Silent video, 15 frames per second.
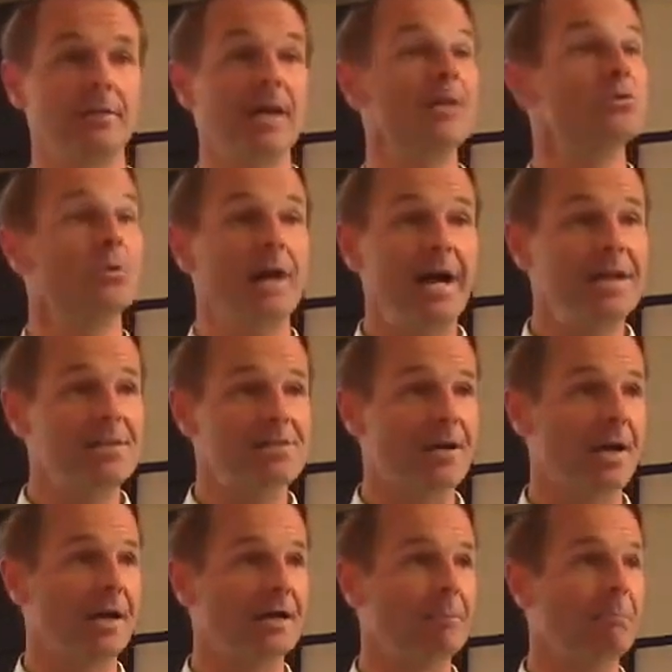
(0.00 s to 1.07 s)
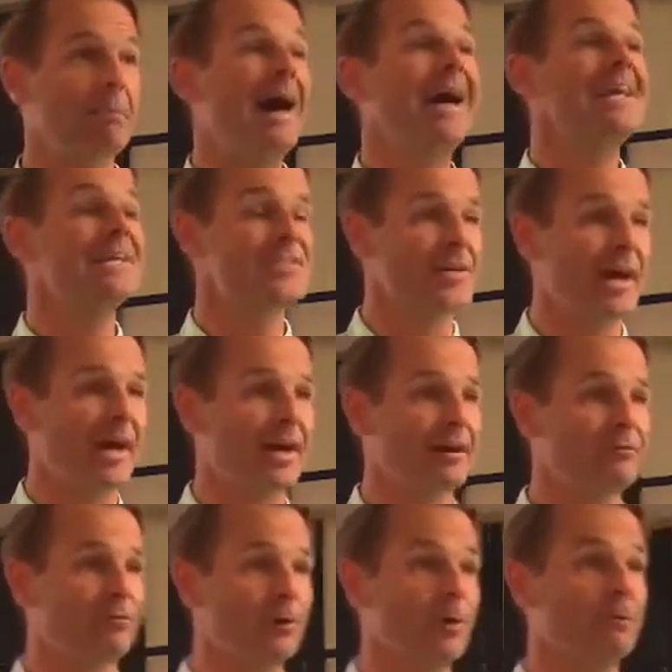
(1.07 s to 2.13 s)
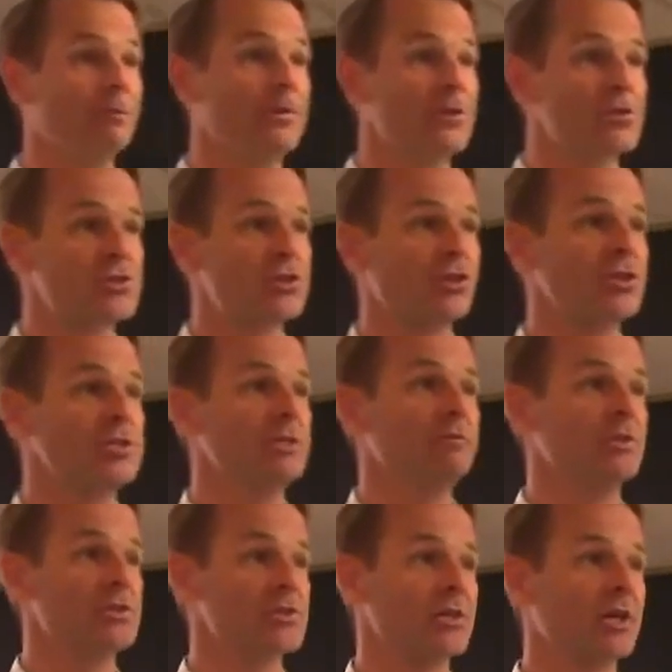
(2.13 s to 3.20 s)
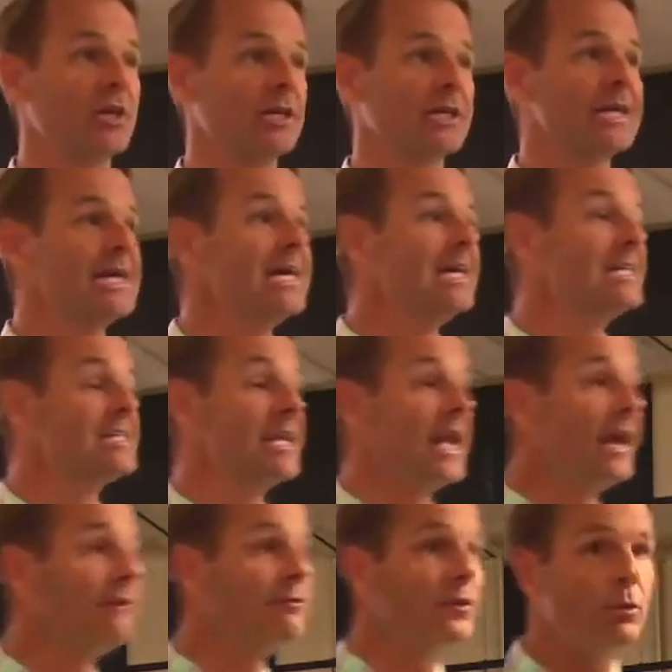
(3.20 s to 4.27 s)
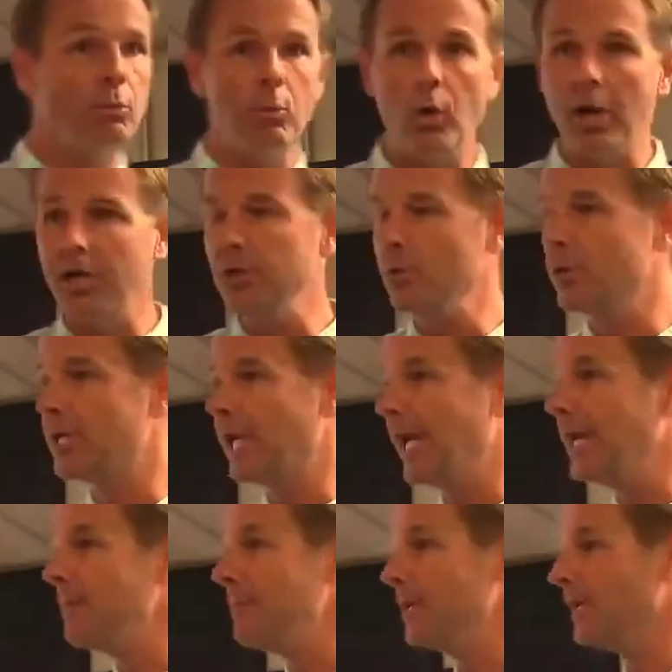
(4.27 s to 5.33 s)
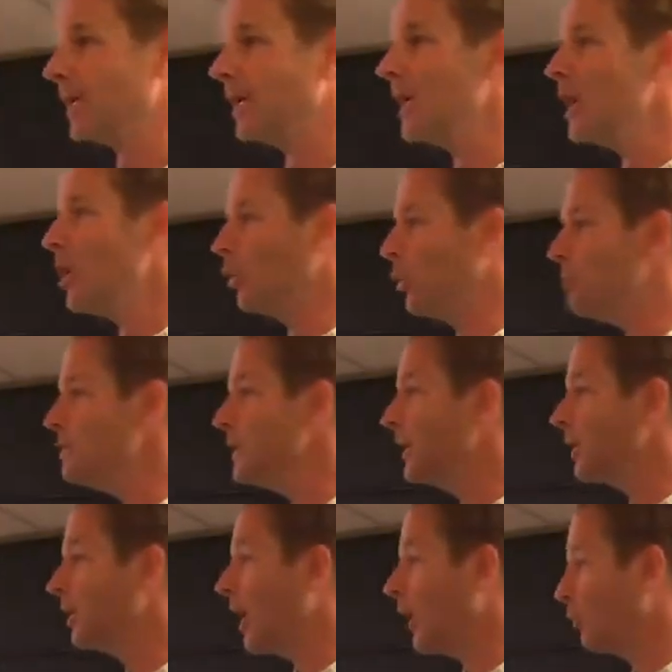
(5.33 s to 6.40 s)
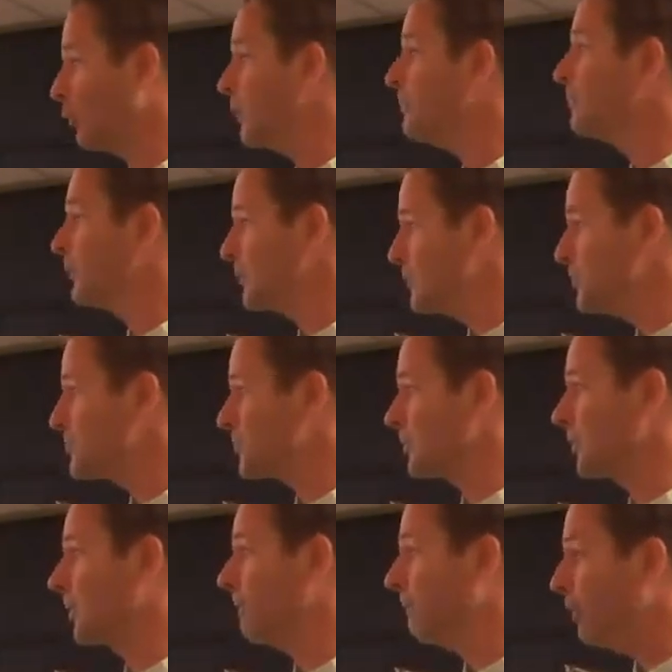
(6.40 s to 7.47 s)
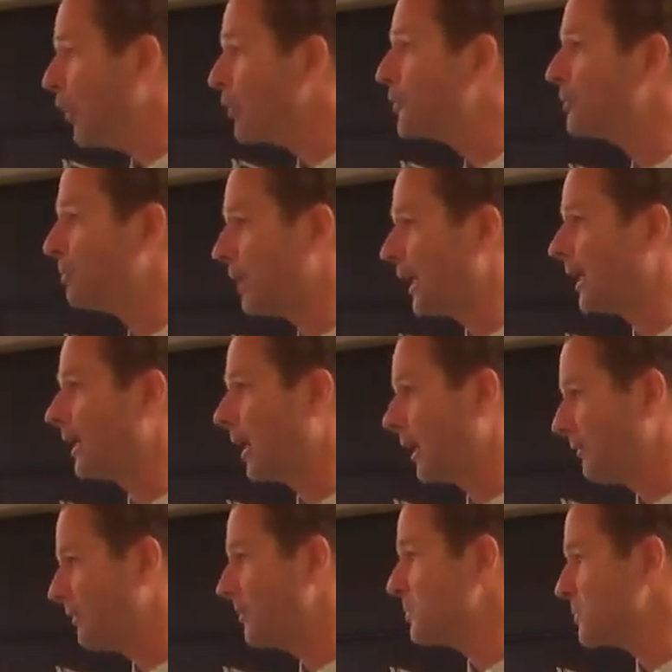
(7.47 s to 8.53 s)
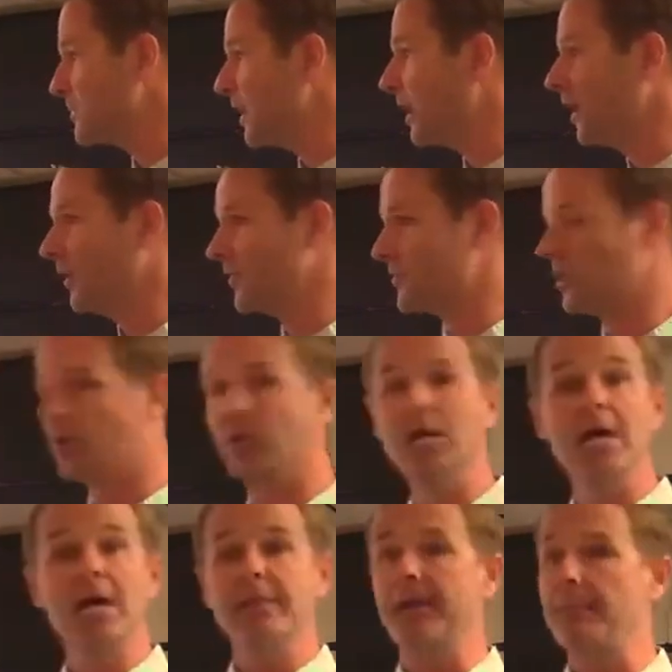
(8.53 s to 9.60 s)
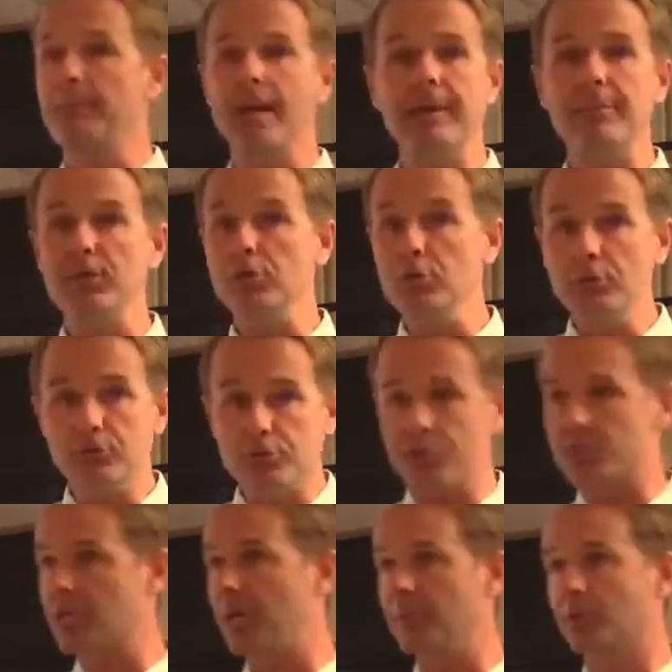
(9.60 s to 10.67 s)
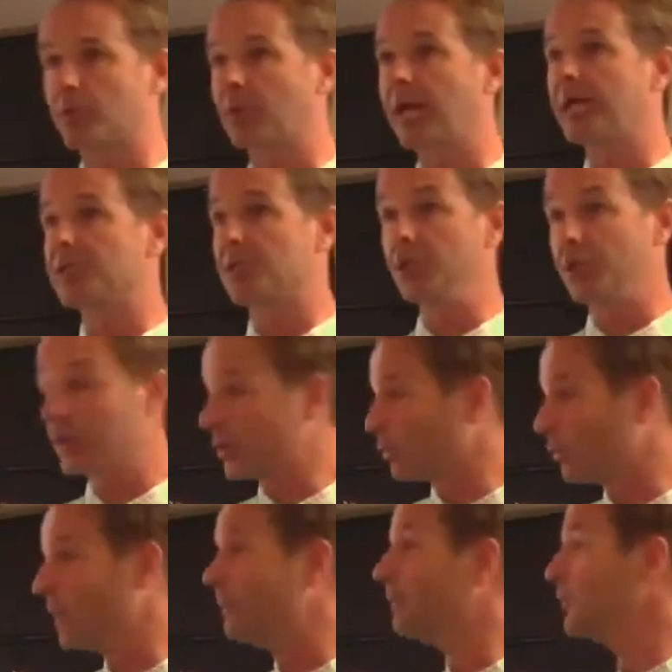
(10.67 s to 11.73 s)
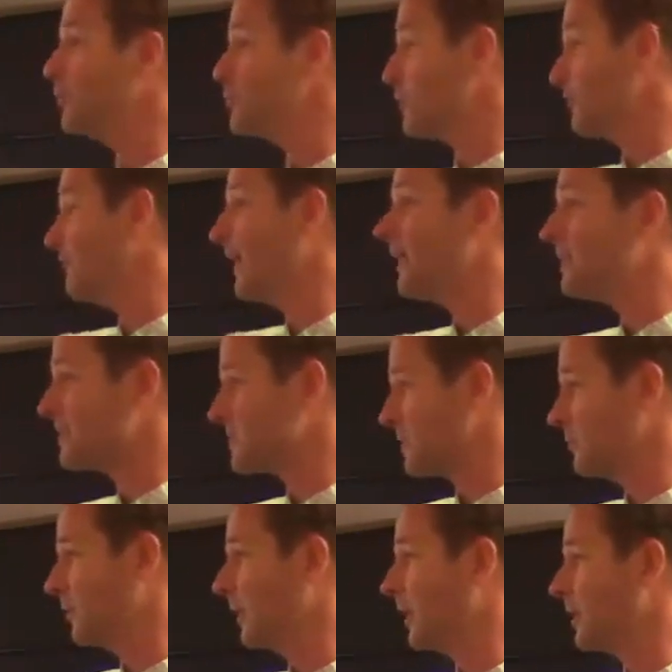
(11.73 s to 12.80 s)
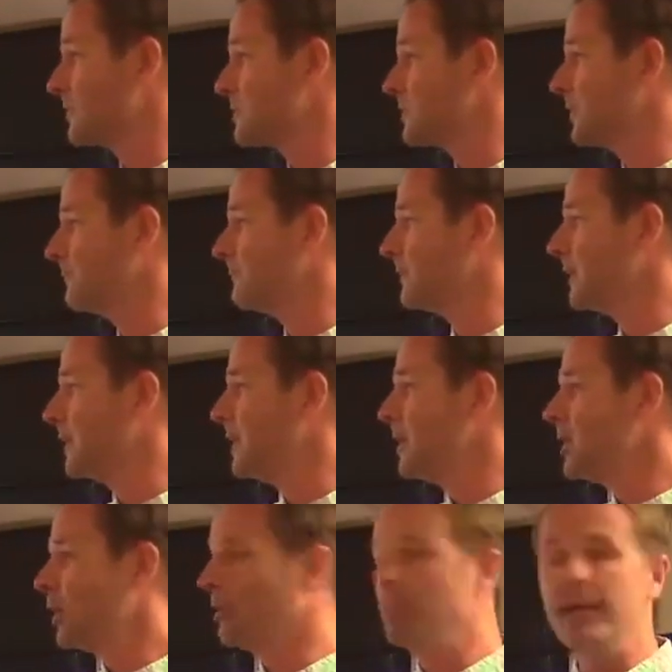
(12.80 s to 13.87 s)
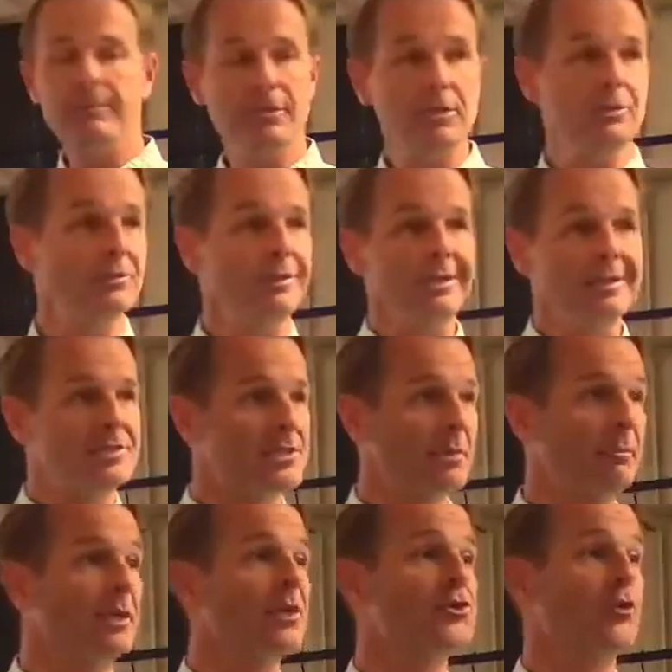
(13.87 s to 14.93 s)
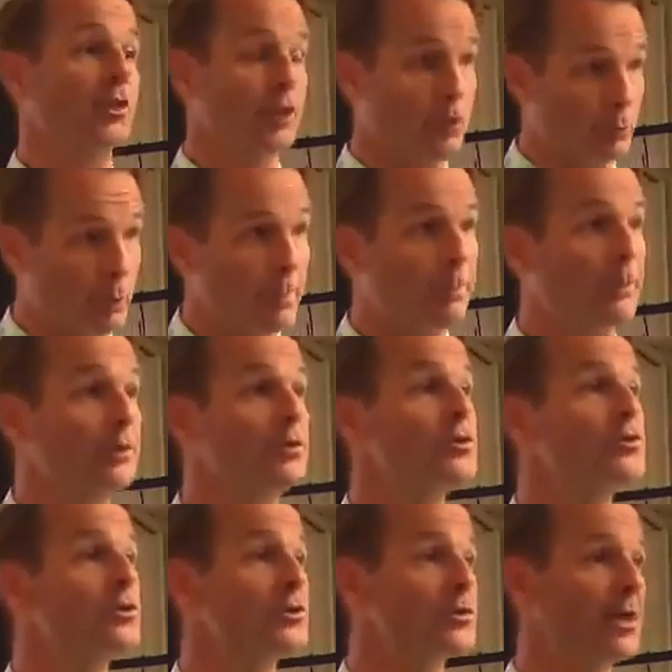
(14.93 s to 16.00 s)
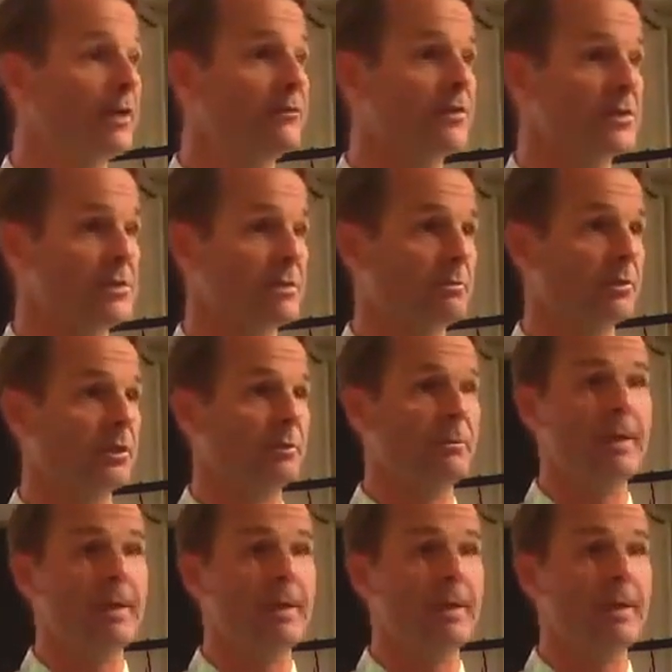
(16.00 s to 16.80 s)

That's what I desire. My desire for this church even starting is that everyone who came here would be a, a, reproducer, a multiplier of themselves. So that maybe you've just come to Christ and you're going to reproduce your faith in someone else. Or maybe you lead some ministry, you're going to reproduce yourself into someone.